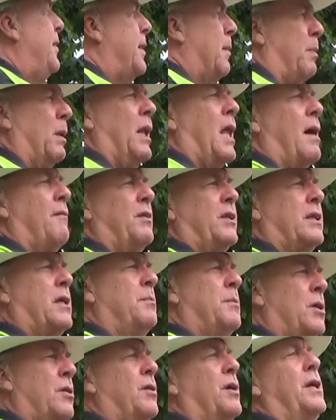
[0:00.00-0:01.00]
the beloved
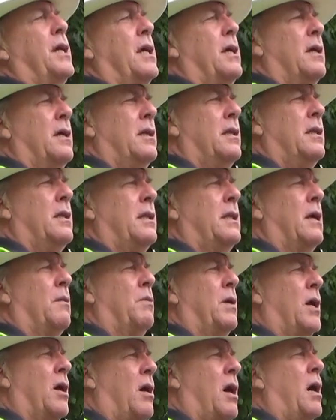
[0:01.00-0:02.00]
community that
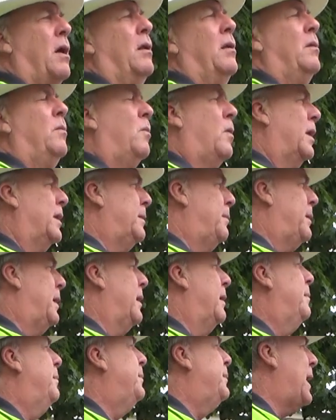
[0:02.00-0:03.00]
we all want to be.
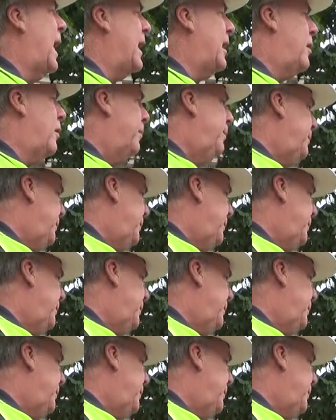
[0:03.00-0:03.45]
Thank you.